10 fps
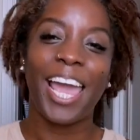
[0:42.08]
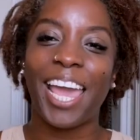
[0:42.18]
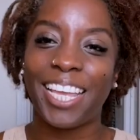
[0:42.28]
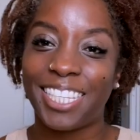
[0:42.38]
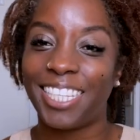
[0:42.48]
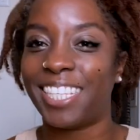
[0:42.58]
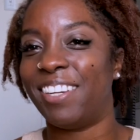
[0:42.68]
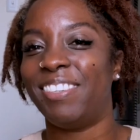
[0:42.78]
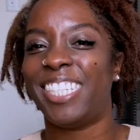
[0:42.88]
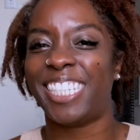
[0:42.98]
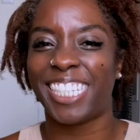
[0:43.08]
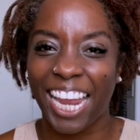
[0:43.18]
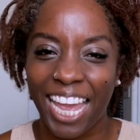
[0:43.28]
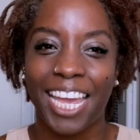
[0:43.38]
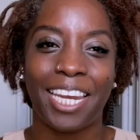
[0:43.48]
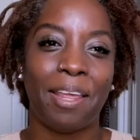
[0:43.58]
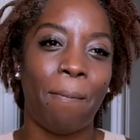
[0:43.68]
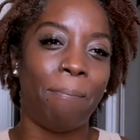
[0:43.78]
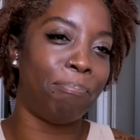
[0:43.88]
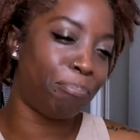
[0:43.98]
EssenceofShay in
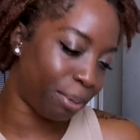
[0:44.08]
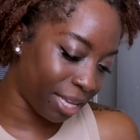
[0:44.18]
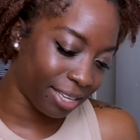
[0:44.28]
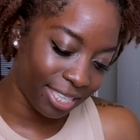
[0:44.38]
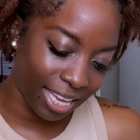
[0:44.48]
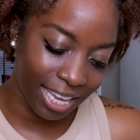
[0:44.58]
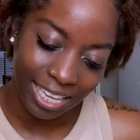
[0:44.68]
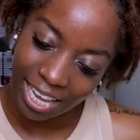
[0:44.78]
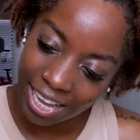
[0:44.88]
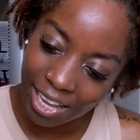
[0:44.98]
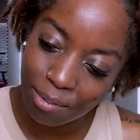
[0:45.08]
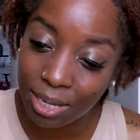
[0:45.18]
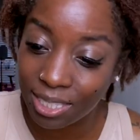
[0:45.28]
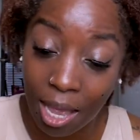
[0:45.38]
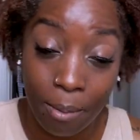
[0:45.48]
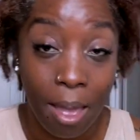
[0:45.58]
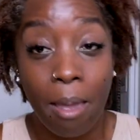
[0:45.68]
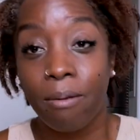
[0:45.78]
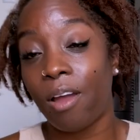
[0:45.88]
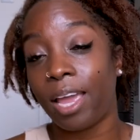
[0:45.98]
the building, y'all. What's up?
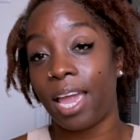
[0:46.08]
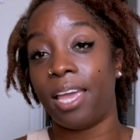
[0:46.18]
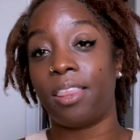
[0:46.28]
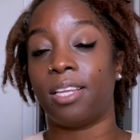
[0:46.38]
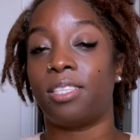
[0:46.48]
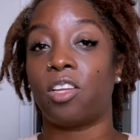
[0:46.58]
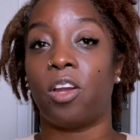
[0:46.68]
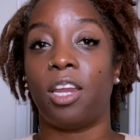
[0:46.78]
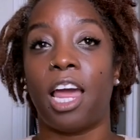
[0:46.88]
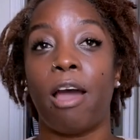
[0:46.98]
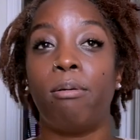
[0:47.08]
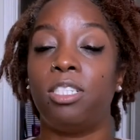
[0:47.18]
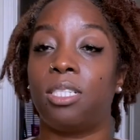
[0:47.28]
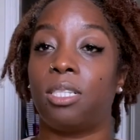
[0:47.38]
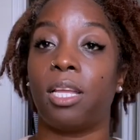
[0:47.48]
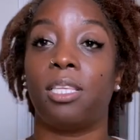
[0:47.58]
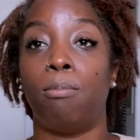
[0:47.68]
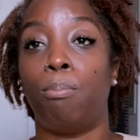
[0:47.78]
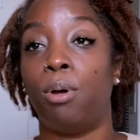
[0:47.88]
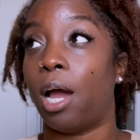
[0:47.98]
Before I get anything started, I would just like
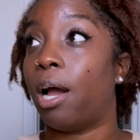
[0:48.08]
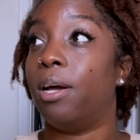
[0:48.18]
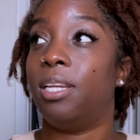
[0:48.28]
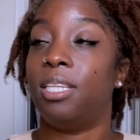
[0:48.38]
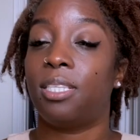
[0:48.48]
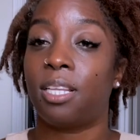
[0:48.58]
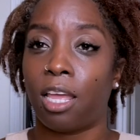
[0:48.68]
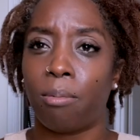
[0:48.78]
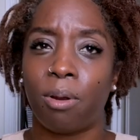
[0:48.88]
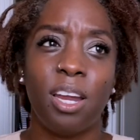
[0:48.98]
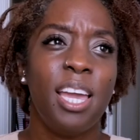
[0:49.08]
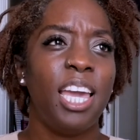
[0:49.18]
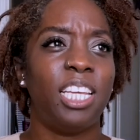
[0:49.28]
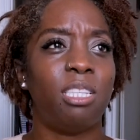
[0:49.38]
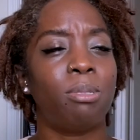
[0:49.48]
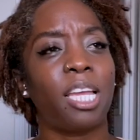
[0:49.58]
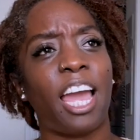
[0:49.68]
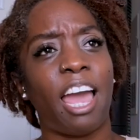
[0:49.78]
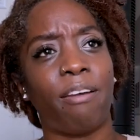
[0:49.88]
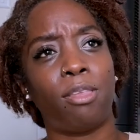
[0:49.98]
to put out a disclaimer. It seems like
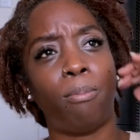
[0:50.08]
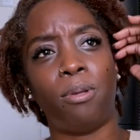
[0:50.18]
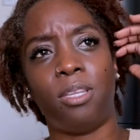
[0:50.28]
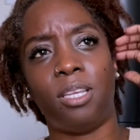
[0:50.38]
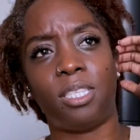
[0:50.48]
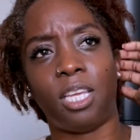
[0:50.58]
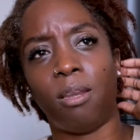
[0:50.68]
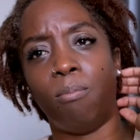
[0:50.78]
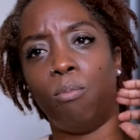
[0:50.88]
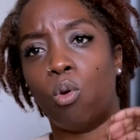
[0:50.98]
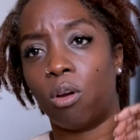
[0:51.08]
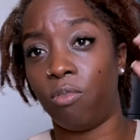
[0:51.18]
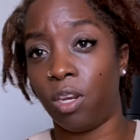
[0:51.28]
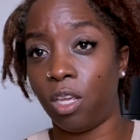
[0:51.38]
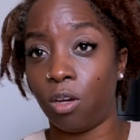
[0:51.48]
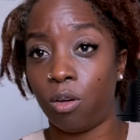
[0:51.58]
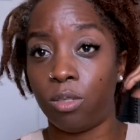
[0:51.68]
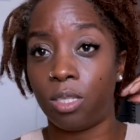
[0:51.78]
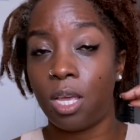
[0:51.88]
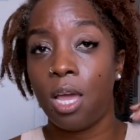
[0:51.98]
I have to put this in more
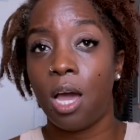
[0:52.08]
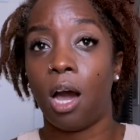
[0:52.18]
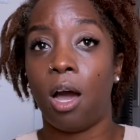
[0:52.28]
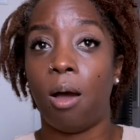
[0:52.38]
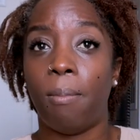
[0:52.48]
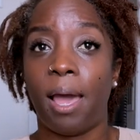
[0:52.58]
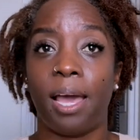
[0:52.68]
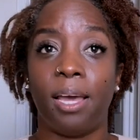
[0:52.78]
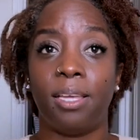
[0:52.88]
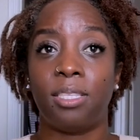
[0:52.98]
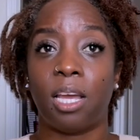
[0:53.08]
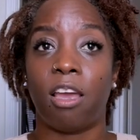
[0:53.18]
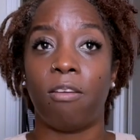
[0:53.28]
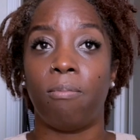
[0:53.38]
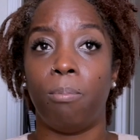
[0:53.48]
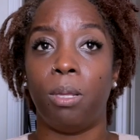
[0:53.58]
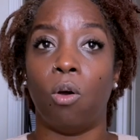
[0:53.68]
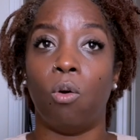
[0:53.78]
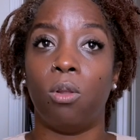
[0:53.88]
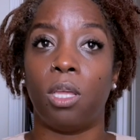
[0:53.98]
videos, as I've been
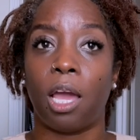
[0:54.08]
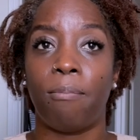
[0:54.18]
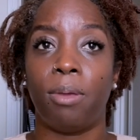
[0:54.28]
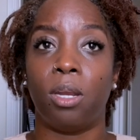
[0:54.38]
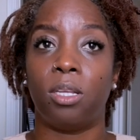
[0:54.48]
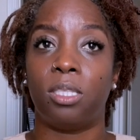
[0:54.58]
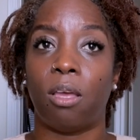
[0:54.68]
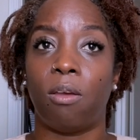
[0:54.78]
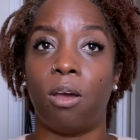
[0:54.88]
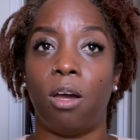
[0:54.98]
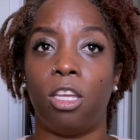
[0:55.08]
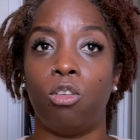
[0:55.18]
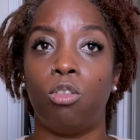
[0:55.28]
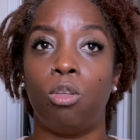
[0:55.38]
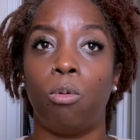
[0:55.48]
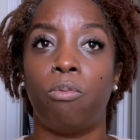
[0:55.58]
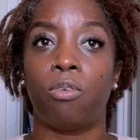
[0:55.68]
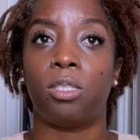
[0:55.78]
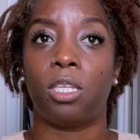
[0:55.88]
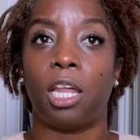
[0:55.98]
on set YouTube
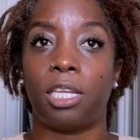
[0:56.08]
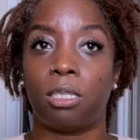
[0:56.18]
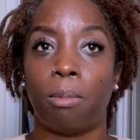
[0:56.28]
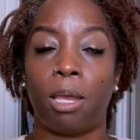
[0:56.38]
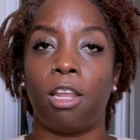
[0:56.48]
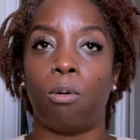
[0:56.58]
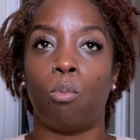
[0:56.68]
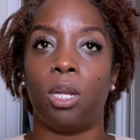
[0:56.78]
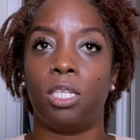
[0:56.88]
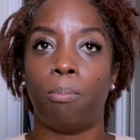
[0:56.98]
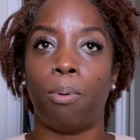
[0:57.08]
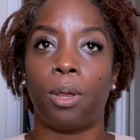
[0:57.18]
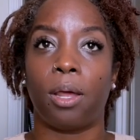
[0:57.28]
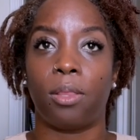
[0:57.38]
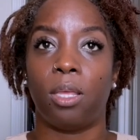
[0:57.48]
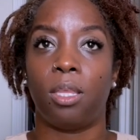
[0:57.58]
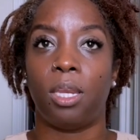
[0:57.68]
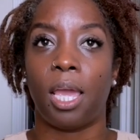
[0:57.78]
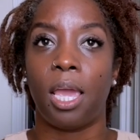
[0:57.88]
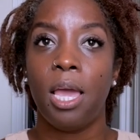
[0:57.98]
for, like, somebody wanted to point out the other
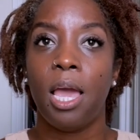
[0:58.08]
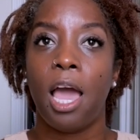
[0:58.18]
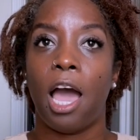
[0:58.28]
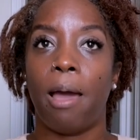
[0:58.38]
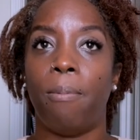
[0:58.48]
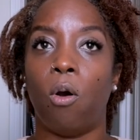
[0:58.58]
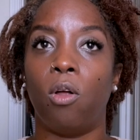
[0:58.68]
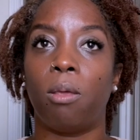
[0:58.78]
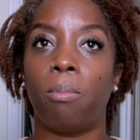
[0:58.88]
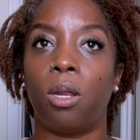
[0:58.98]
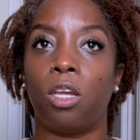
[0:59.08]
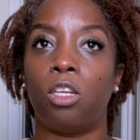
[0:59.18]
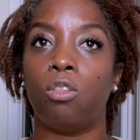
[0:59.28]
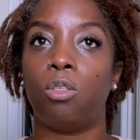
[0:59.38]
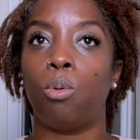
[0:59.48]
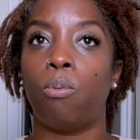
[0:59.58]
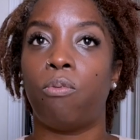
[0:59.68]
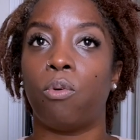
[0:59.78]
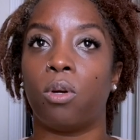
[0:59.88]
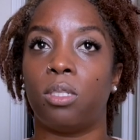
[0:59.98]
day, I've only been on YouTube
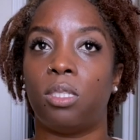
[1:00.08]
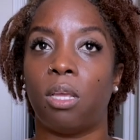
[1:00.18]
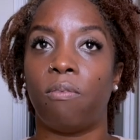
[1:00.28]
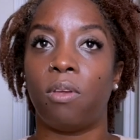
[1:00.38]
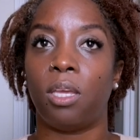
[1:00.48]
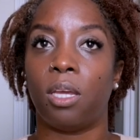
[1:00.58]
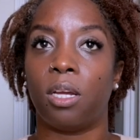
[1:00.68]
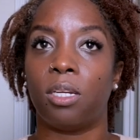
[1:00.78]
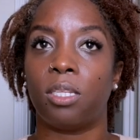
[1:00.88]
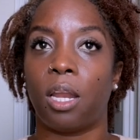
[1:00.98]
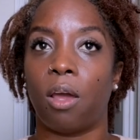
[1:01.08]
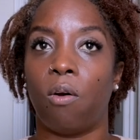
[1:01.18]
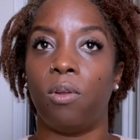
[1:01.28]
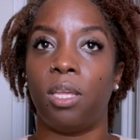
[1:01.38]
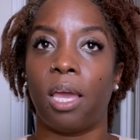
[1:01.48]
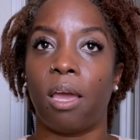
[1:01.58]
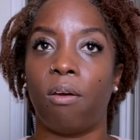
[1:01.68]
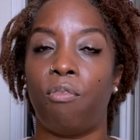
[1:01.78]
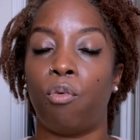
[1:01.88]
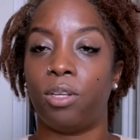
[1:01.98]
for 7 years and I only
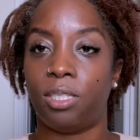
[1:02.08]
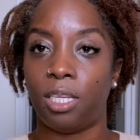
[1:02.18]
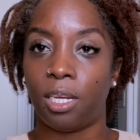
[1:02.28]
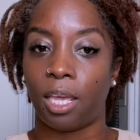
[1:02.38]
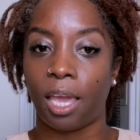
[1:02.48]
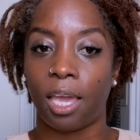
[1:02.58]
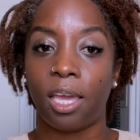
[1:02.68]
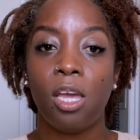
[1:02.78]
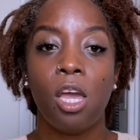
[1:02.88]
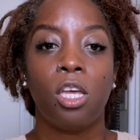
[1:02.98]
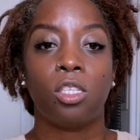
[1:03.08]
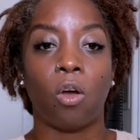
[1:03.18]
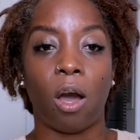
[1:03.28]
have 14k, so